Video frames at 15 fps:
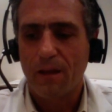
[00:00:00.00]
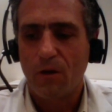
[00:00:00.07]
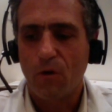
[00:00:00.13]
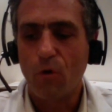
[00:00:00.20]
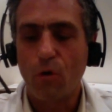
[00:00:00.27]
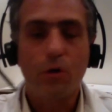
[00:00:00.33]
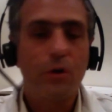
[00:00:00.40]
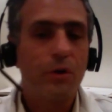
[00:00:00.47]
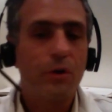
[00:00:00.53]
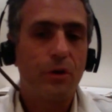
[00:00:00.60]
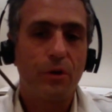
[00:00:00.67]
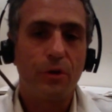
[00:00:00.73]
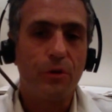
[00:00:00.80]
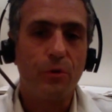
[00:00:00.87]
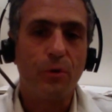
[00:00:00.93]
or
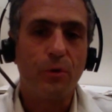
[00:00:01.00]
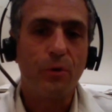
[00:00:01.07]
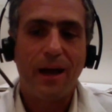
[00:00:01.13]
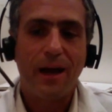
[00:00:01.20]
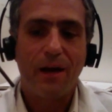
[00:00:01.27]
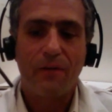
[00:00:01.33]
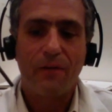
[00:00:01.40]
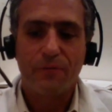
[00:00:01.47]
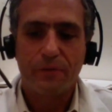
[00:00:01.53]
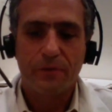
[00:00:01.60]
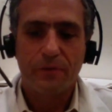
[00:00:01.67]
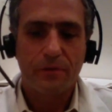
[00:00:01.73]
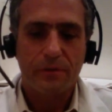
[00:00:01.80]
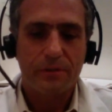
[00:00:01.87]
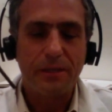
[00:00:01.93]
you can have
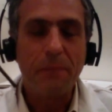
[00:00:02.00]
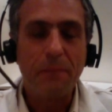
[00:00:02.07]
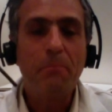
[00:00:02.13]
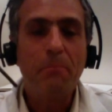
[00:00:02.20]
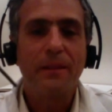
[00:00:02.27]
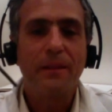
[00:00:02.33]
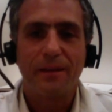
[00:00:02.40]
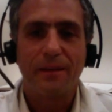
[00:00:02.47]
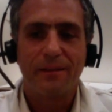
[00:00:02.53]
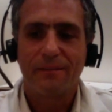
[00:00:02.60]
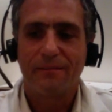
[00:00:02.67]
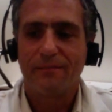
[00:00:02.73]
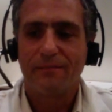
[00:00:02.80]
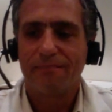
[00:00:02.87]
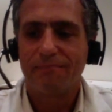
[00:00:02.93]
simply
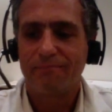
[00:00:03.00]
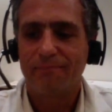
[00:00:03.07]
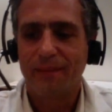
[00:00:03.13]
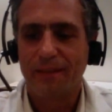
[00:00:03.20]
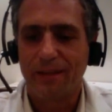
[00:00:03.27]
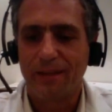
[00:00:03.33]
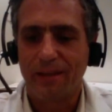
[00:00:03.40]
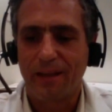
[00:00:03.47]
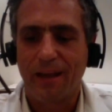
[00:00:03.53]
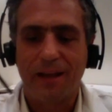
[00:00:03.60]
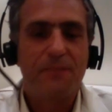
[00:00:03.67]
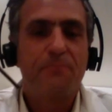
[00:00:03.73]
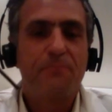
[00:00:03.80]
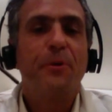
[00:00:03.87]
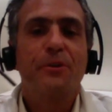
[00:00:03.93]
the
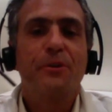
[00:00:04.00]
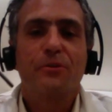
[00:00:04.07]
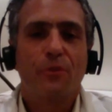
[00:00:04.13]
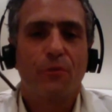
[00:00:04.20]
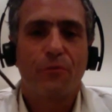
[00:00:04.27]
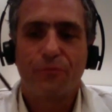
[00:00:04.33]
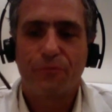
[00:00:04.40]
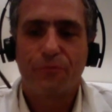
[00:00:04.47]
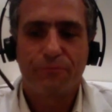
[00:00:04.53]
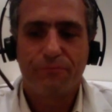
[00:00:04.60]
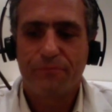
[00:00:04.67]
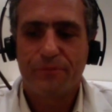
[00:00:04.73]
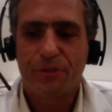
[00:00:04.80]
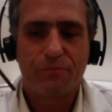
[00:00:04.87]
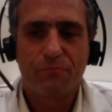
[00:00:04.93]
experience of
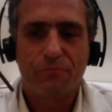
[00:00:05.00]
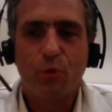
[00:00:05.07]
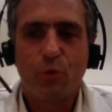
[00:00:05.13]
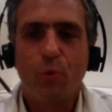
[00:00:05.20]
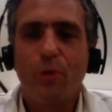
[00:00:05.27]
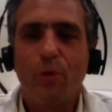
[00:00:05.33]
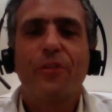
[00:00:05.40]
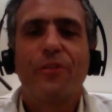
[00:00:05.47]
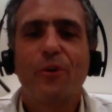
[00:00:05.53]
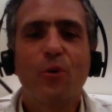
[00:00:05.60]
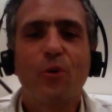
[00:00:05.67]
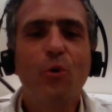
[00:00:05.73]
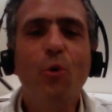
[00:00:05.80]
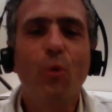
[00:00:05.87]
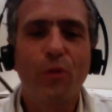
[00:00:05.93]
just doing
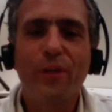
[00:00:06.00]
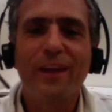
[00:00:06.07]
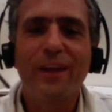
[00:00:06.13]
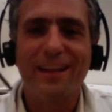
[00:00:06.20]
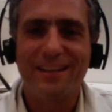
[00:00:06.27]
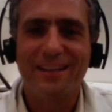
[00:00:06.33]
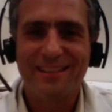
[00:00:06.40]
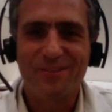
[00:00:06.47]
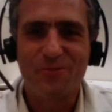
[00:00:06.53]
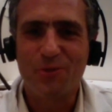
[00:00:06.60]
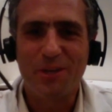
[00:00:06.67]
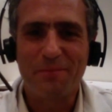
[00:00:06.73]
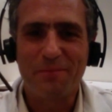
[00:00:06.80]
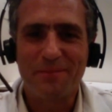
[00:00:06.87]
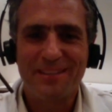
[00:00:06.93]
cool things in
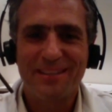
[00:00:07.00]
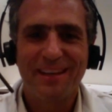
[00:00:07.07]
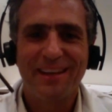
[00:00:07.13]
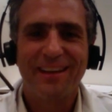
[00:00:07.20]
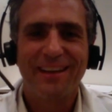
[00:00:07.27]
dreams